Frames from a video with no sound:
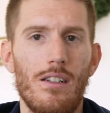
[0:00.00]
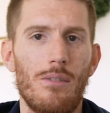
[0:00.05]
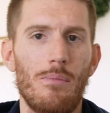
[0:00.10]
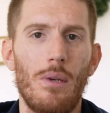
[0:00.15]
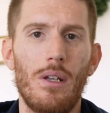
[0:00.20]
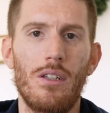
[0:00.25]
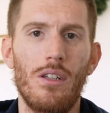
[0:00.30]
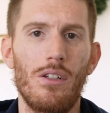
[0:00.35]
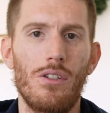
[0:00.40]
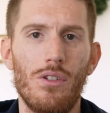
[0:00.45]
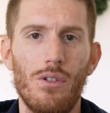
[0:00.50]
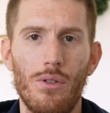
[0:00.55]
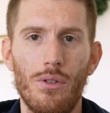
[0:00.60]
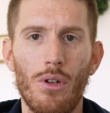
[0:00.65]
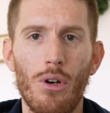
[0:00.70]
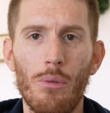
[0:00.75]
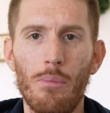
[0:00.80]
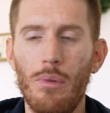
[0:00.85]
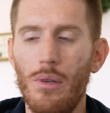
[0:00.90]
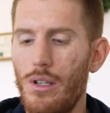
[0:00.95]
It's my digital
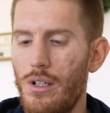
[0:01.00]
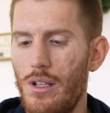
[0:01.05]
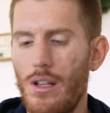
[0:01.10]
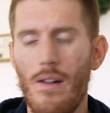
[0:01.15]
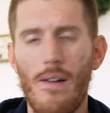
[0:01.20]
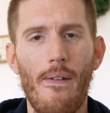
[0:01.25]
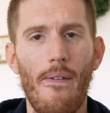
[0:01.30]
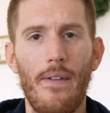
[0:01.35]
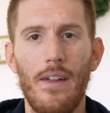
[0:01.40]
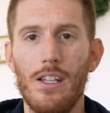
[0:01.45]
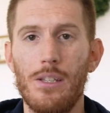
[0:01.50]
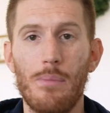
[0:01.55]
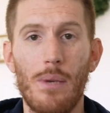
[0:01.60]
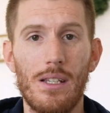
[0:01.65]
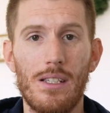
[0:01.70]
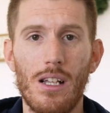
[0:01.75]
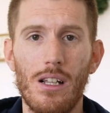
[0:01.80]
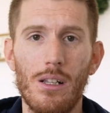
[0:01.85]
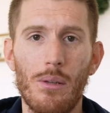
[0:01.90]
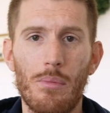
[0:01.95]
notebook, it's my
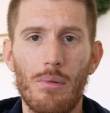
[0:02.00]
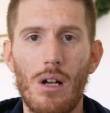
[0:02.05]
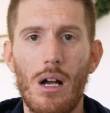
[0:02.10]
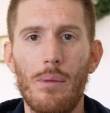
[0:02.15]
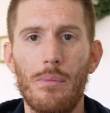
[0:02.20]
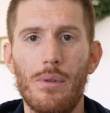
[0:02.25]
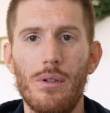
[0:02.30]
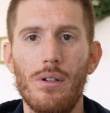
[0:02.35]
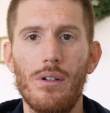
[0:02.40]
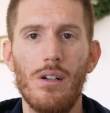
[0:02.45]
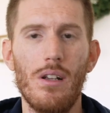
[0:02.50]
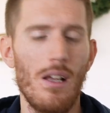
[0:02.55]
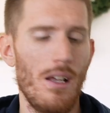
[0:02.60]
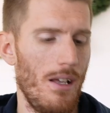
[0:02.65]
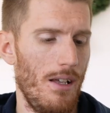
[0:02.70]
teleprompter,